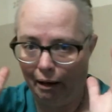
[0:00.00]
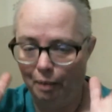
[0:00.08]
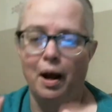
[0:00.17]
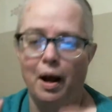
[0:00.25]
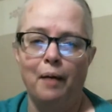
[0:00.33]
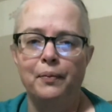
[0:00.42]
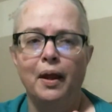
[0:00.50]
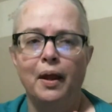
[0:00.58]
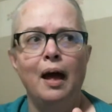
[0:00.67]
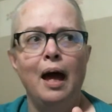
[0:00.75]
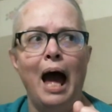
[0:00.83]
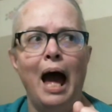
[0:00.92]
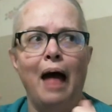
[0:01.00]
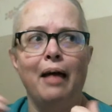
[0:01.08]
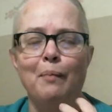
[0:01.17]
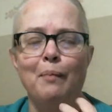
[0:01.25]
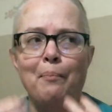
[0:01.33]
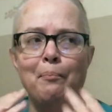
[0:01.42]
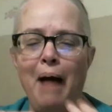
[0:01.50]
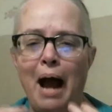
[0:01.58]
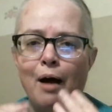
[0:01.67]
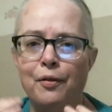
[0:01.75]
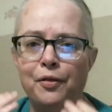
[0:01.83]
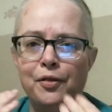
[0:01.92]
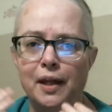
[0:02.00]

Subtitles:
I think my mouth